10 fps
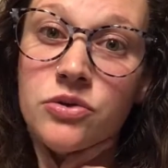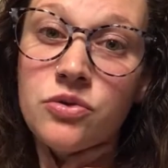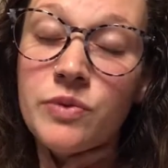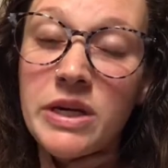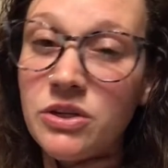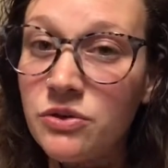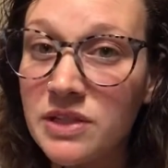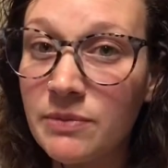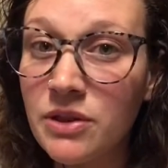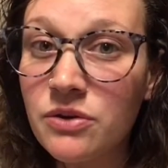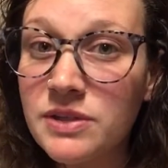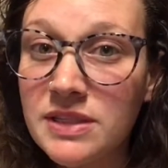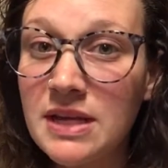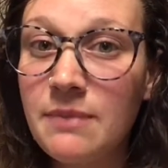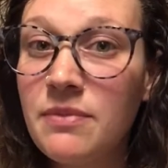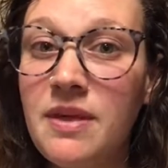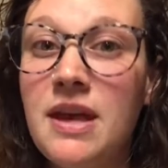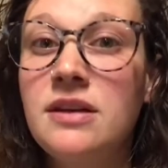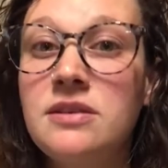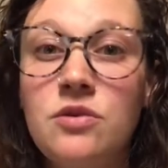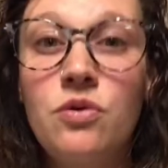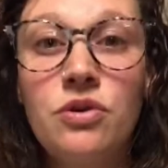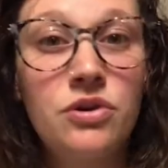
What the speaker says: Do we do some of those same things in order